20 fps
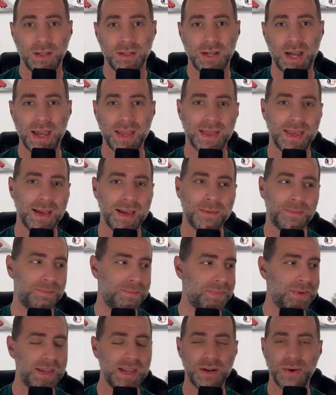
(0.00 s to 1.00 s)
I think,
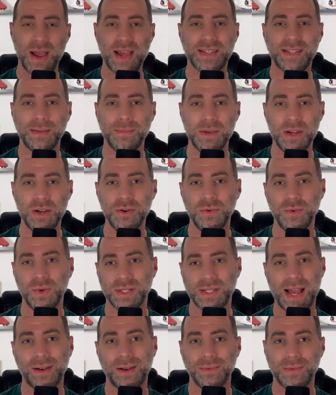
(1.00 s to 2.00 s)
SMU
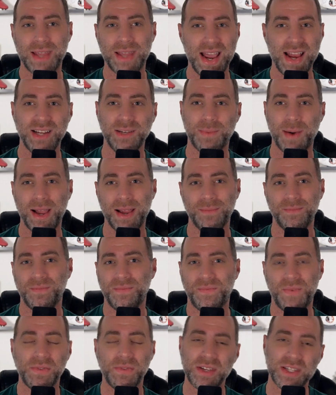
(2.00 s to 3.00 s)
was outgained by
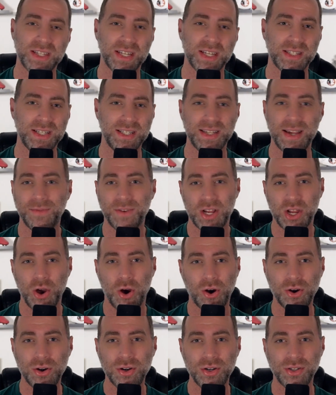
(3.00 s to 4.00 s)
50, 60, 70
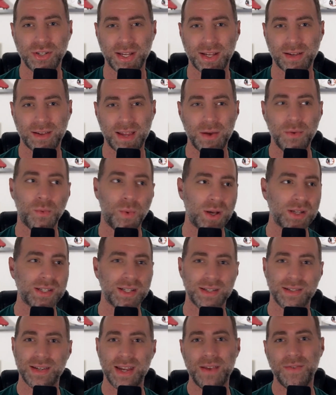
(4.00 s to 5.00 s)
yards. Like, it
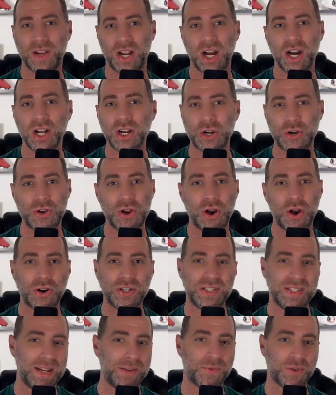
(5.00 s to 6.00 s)
wasn't even 100
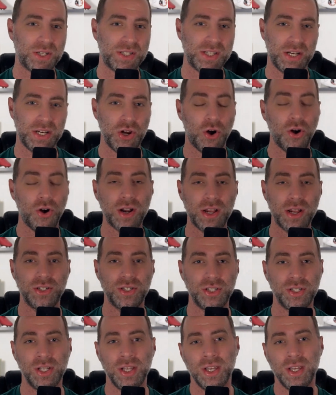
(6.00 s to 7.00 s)
yards difference in
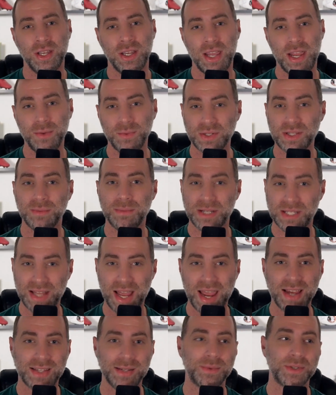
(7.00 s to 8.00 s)
yardage. It was the
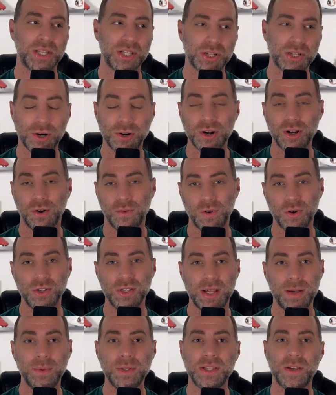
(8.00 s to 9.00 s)
mistakes. It was the
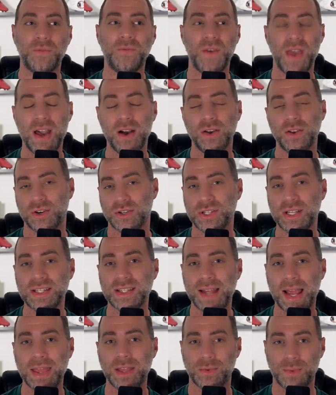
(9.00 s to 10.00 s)
turnovers. It was the failures
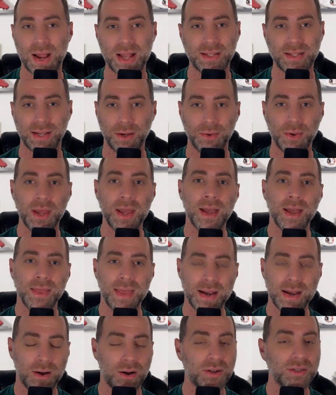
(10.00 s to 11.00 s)
inside the red zone
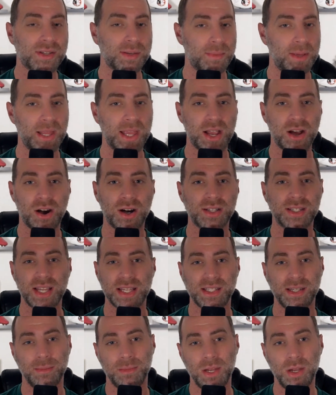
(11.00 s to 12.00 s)
that ultimately
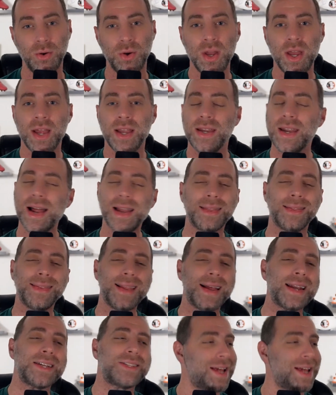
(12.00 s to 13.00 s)
cost SMU not
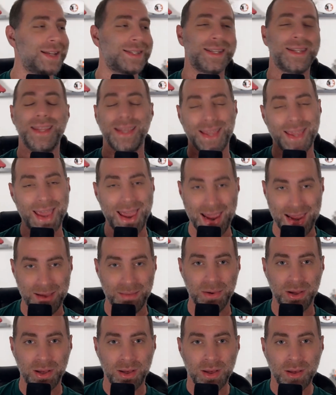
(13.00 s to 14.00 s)
a chance at the
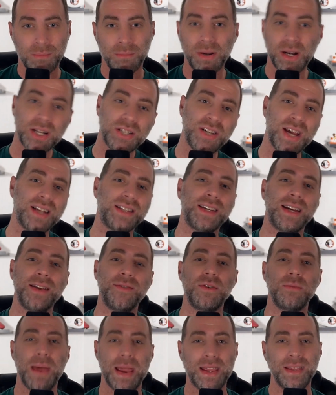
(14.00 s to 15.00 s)
game, but a chance at
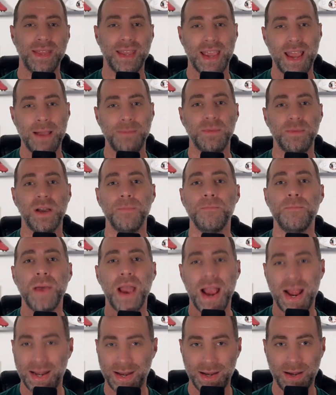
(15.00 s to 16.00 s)
even making the game
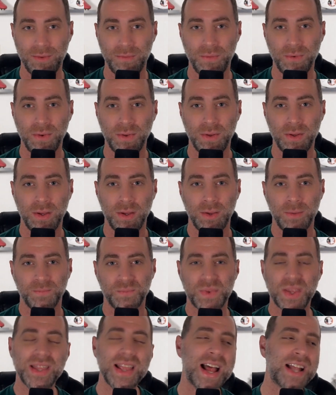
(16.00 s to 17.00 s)
competitive.
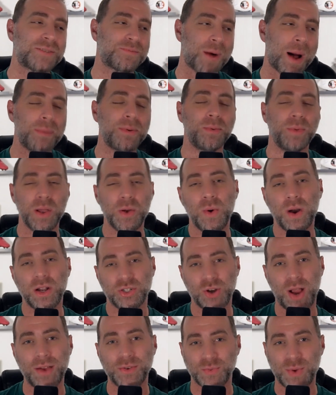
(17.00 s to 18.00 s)
And that's probably what
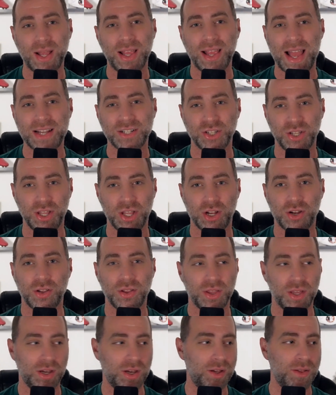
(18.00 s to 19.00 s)
drives Rhett Lashley
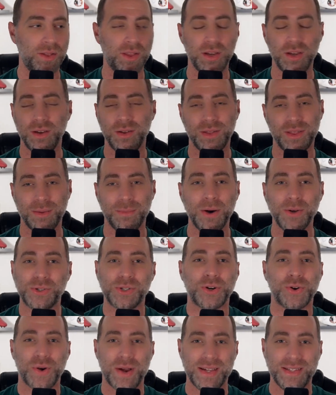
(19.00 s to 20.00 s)
the
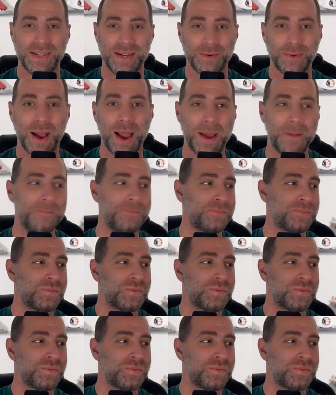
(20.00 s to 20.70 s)
most crazy, right?